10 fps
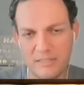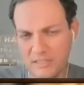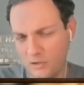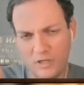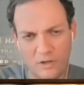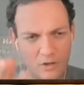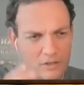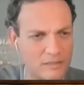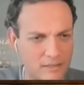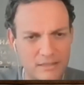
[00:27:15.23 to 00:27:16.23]
It's a
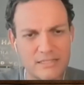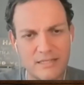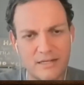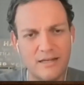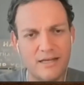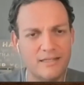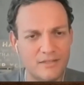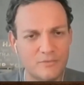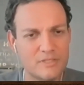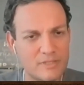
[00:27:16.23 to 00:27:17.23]
Coca-Cola Starlight
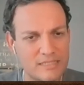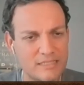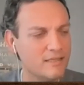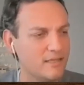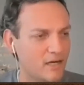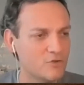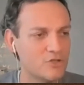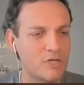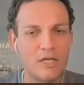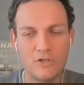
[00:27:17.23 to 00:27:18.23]
that was recently launched.
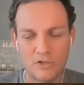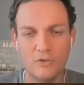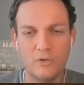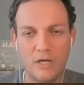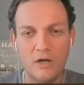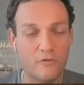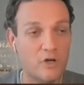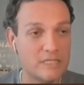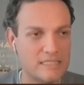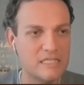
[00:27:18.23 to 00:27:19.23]
So of
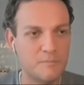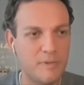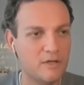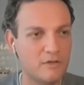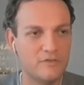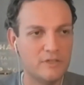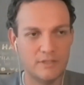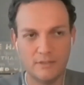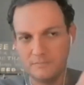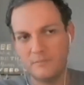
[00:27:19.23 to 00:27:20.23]
course, this is part of
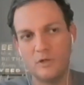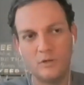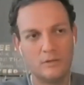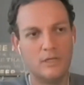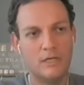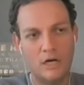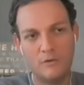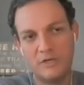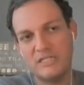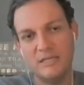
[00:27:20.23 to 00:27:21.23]

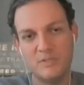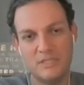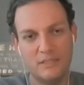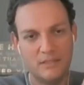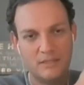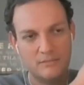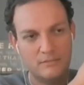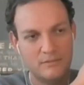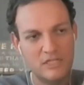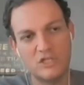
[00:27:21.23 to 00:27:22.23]
our teams in the
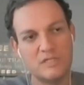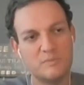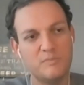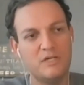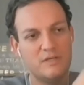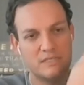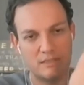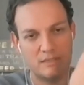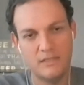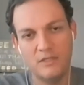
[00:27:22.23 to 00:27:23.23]
digital experience
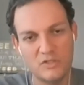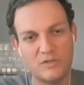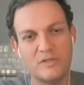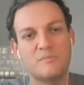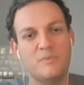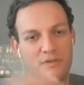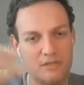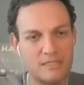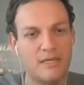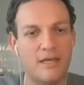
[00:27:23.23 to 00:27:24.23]
and the user
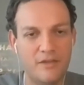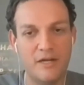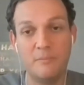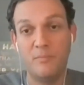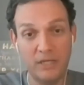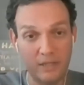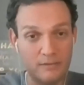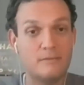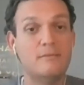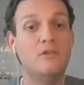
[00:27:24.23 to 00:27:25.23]
experience. They are
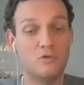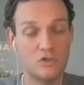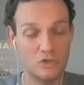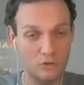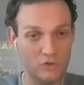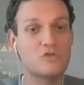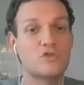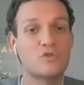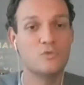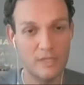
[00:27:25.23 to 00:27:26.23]
bringing those solutions
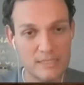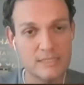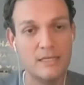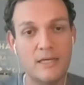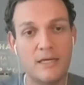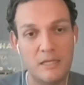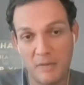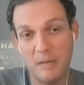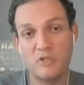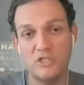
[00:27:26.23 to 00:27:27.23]
to us. In
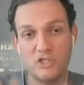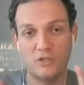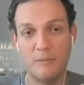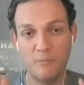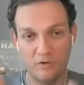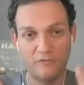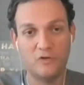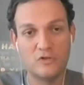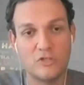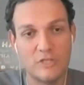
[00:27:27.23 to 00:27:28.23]
my position, I'm more
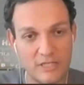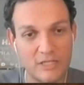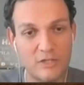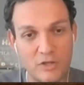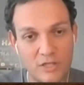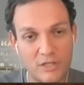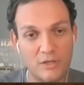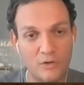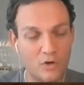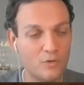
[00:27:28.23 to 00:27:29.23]
focused on
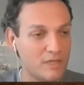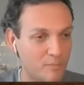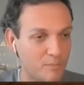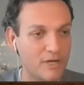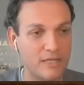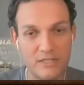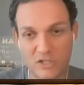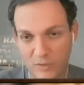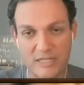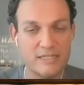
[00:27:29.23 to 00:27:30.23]
the growing the brand, the
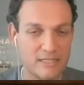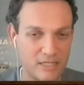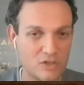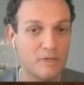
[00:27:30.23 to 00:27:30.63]
strategies, etc.